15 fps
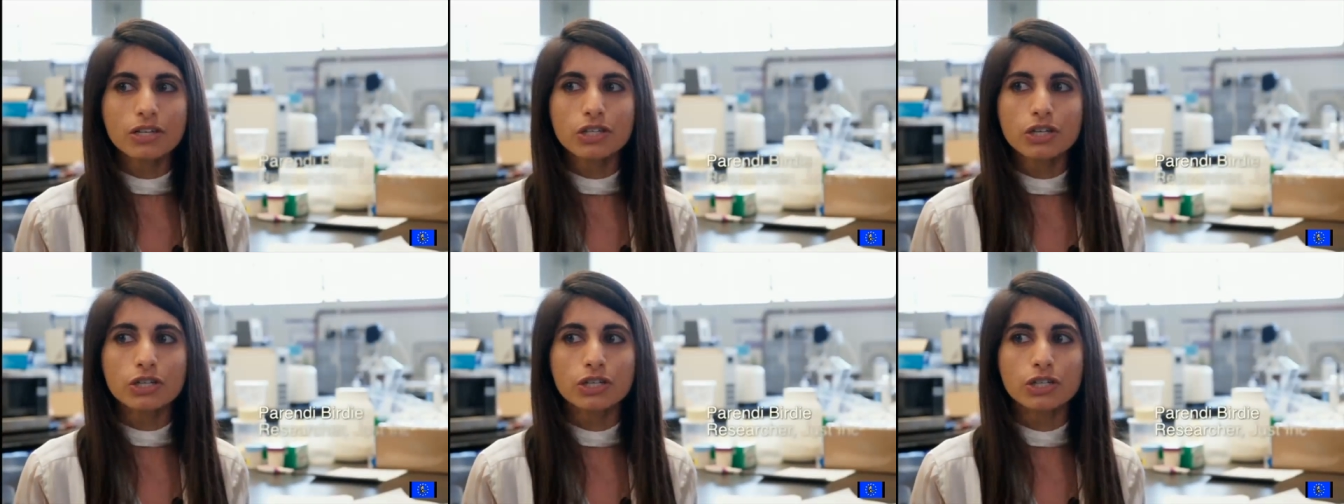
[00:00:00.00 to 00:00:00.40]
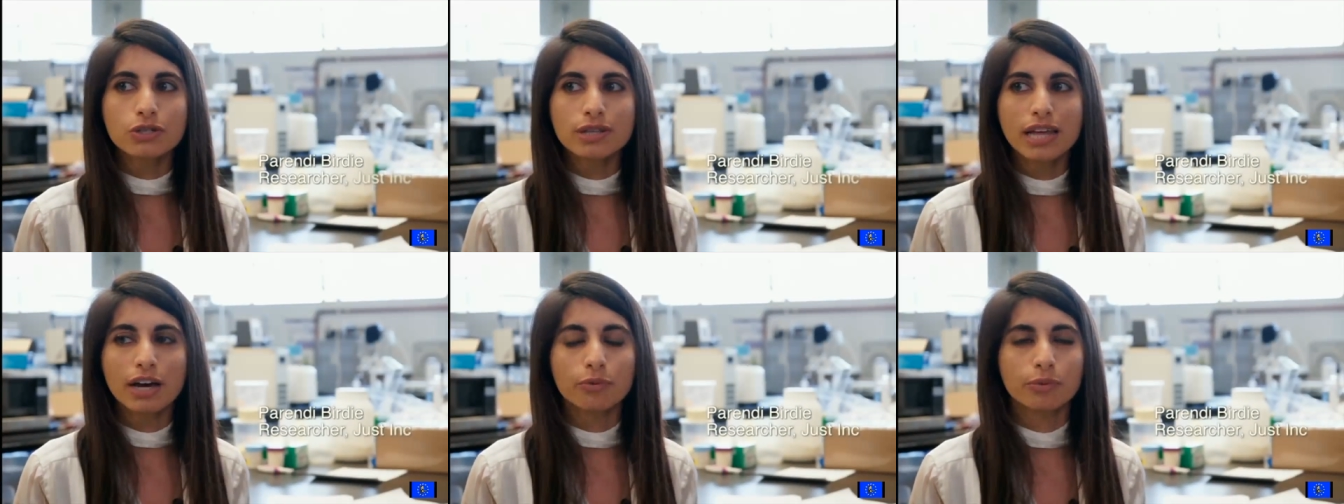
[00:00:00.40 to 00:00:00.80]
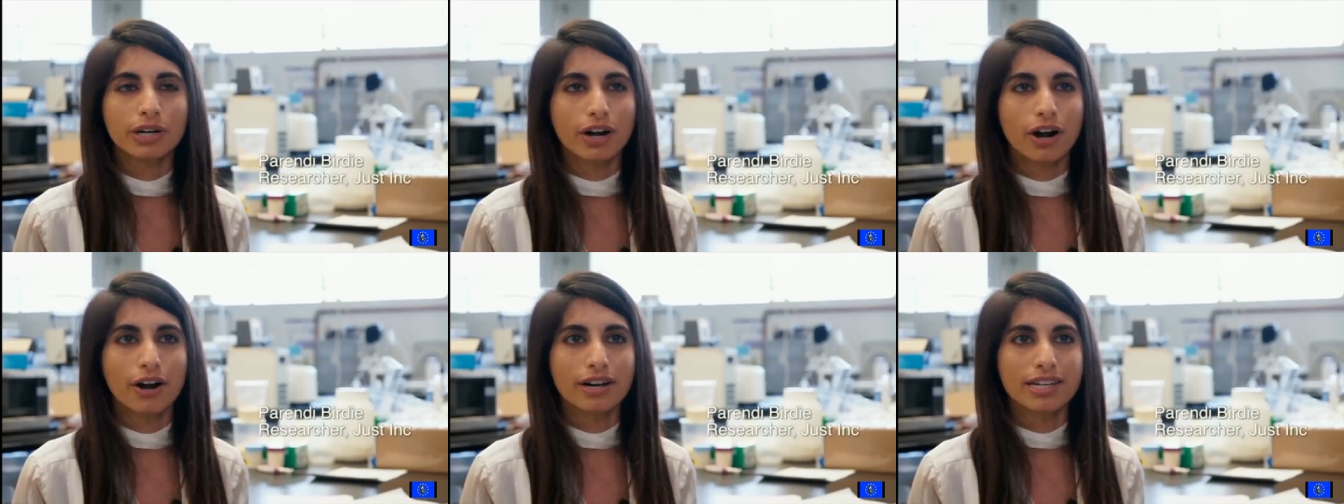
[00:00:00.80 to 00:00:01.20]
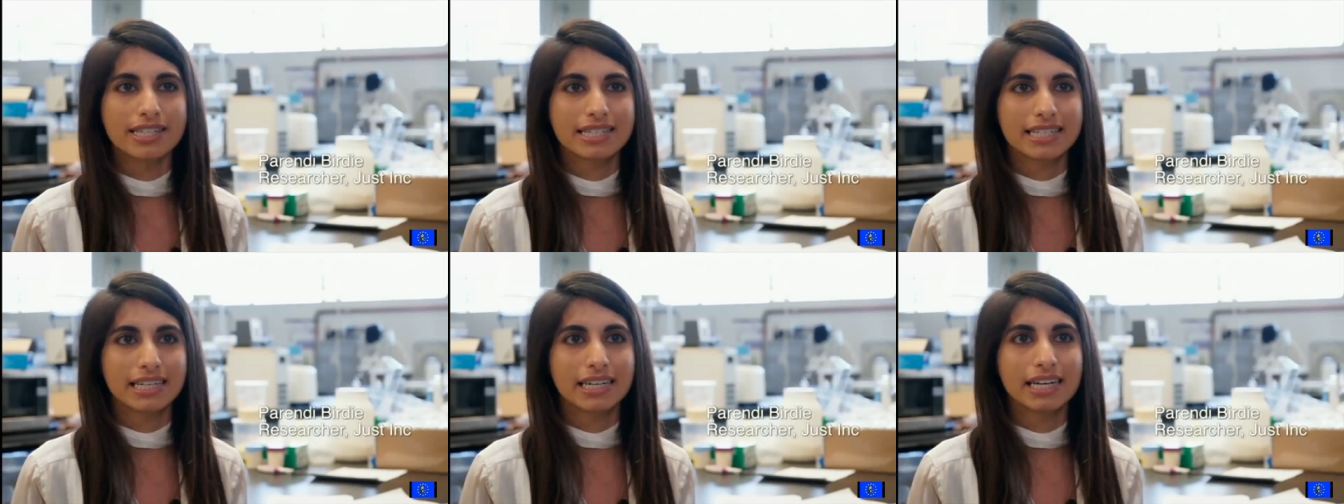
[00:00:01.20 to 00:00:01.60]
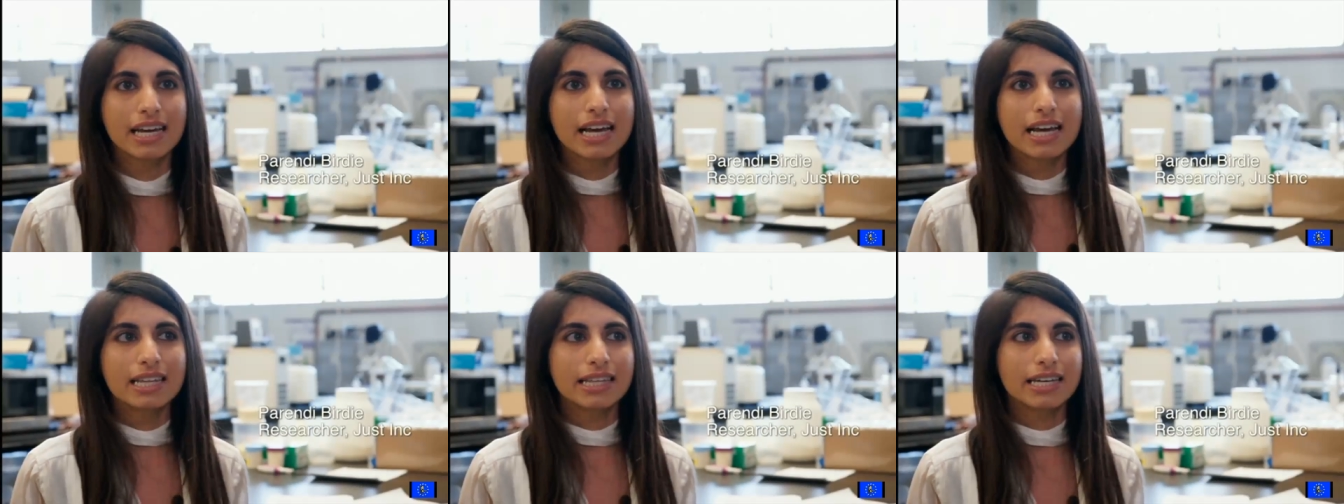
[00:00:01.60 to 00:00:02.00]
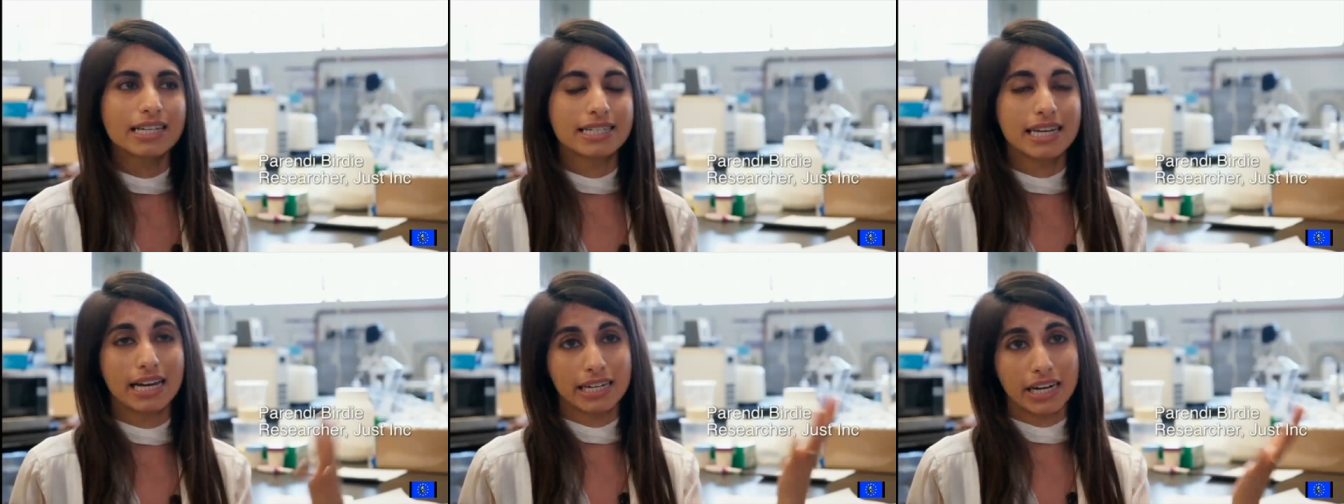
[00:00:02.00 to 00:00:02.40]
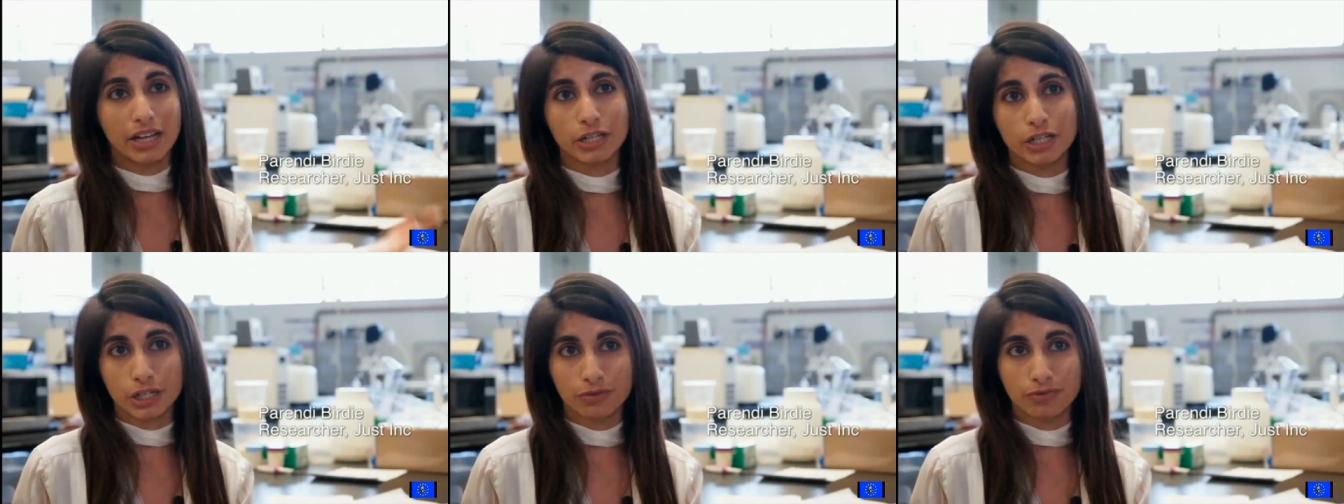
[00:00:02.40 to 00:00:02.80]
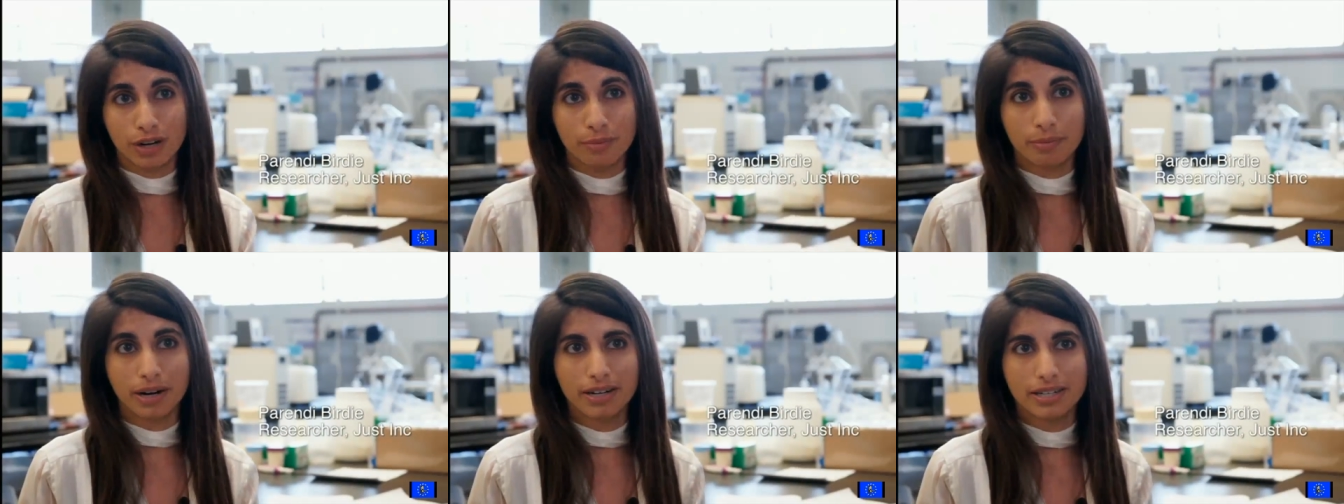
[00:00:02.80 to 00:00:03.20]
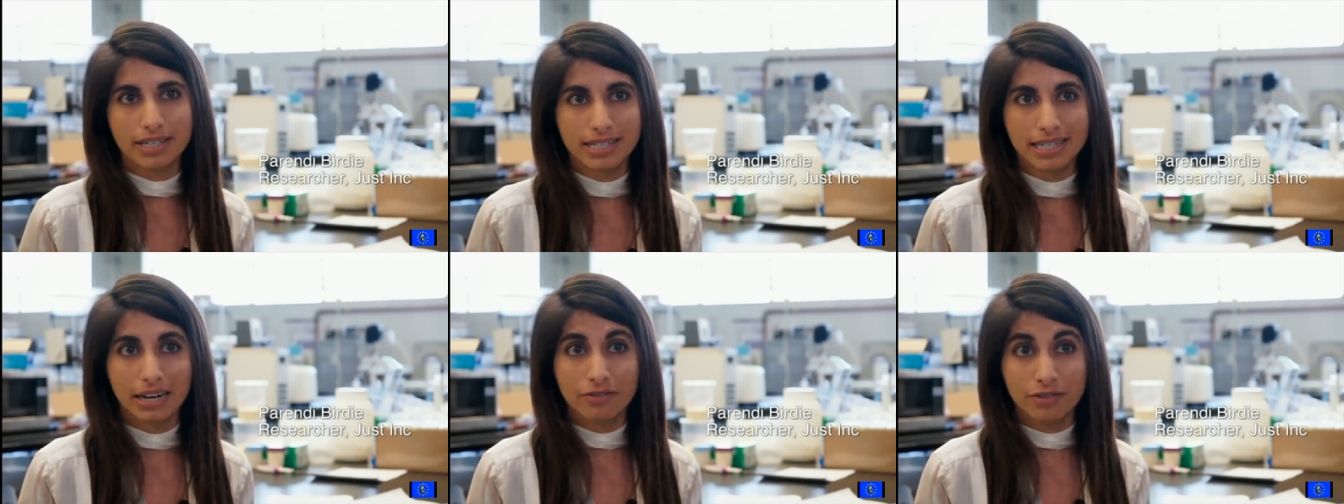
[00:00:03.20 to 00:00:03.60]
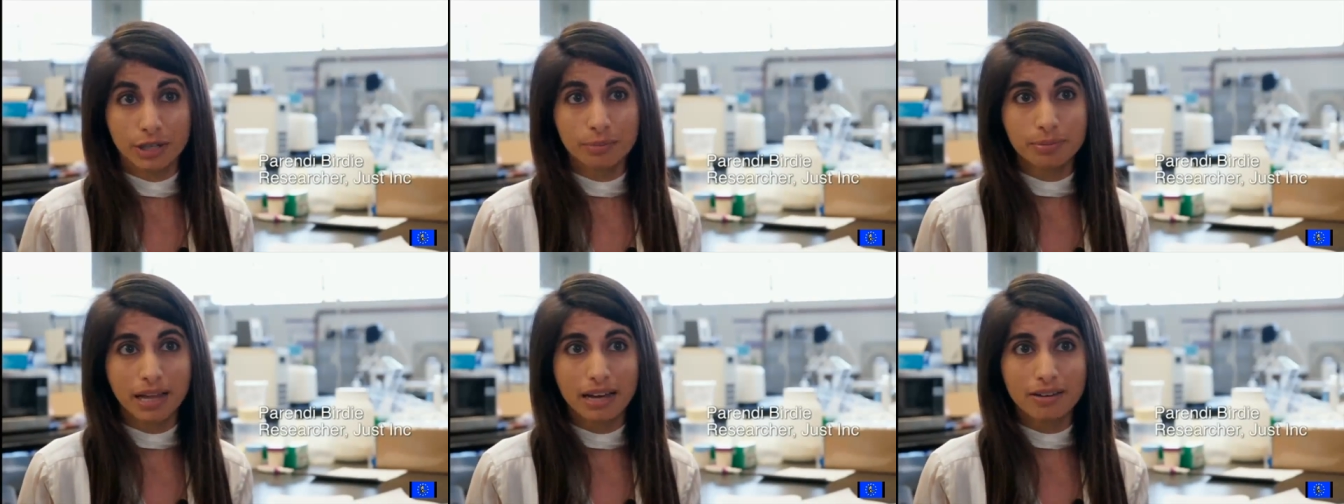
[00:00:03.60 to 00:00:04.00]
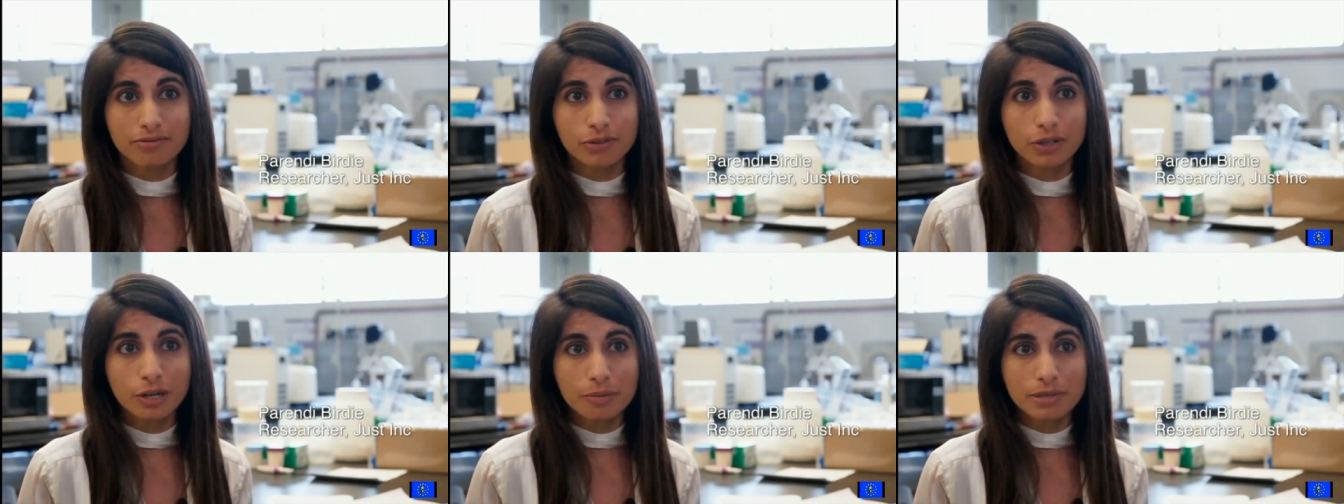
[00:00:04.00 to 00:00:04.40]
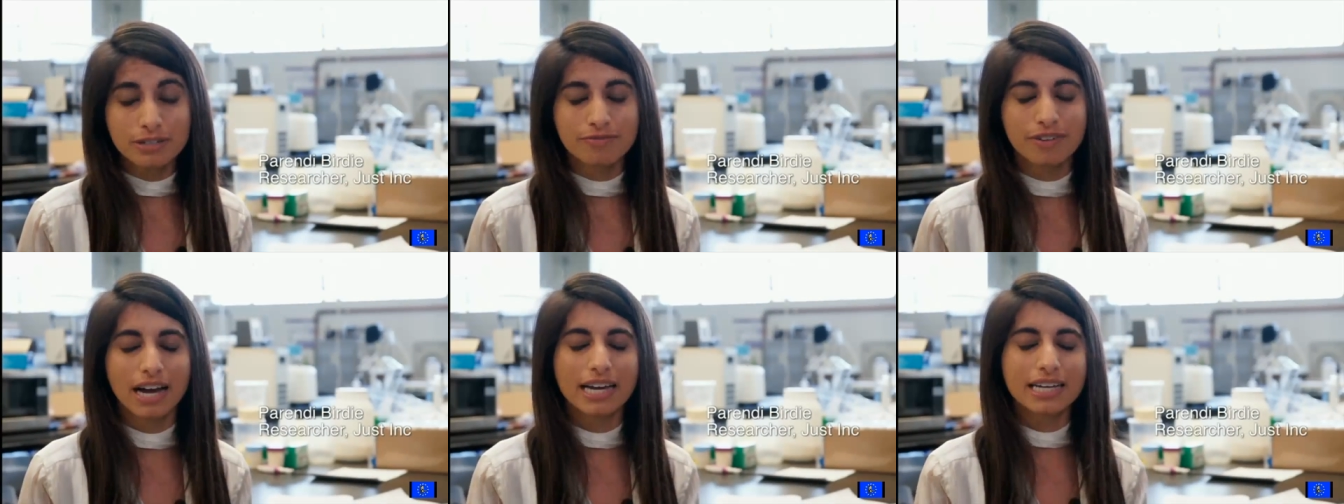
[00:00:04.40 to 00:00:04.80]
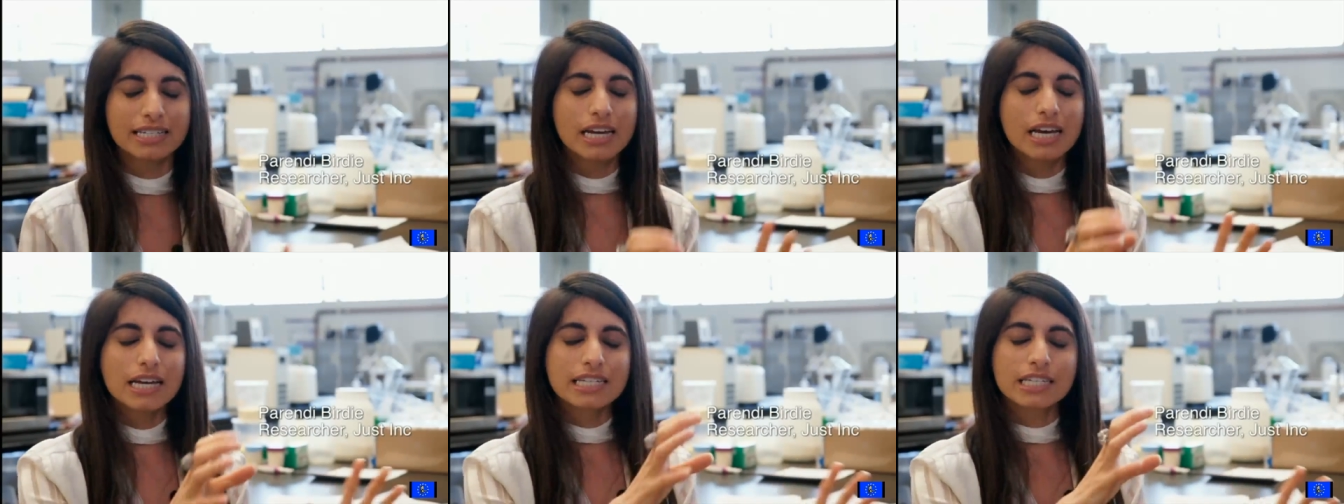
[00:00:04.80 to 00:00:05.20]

So to do that, we're harnessing the technology from our discovery platform to find